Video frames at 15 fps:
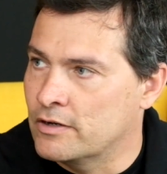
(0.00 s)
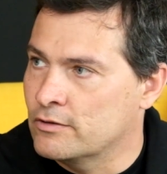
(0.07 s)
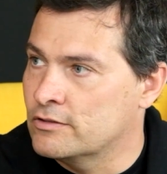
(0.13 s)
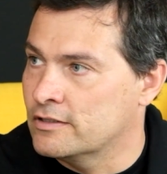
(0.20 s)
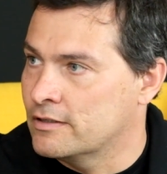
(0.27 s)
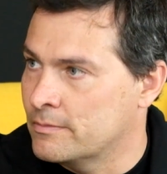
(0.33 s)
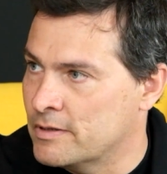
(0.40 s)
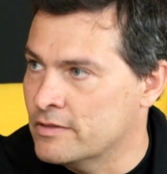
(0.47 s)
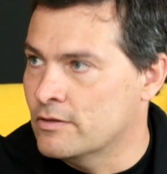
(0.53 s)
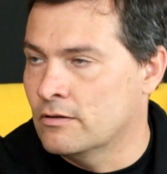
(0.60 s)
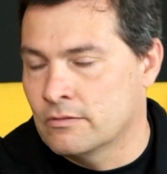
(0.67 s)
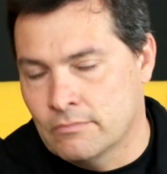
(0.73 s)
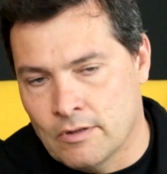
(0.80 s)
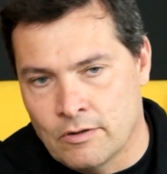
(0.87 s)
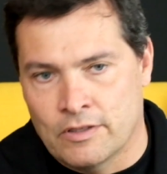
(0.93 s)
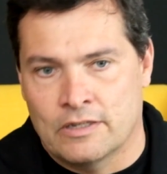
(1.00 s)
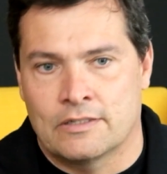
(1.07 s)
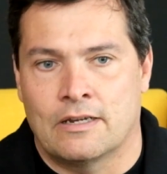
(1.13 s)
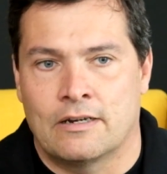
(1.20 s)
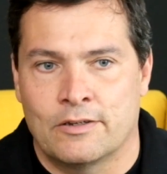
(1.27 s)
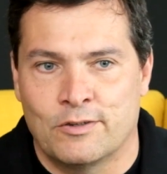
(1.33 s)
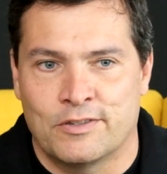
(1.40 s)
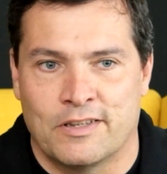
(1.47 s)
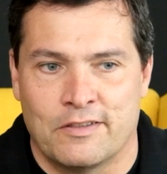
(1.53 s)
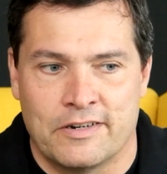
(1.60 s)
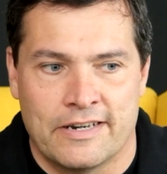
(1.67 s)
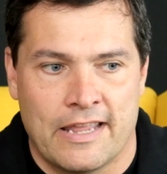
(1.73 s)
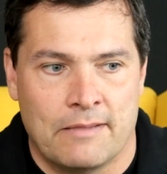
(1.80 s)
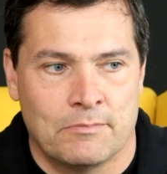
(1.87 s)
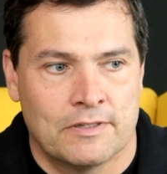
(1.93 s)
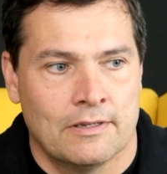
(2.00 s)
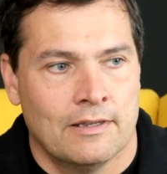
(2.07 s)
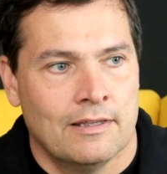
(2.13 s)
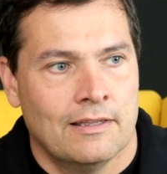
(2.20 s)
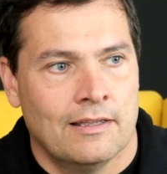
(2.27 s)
are using even though others are using other names,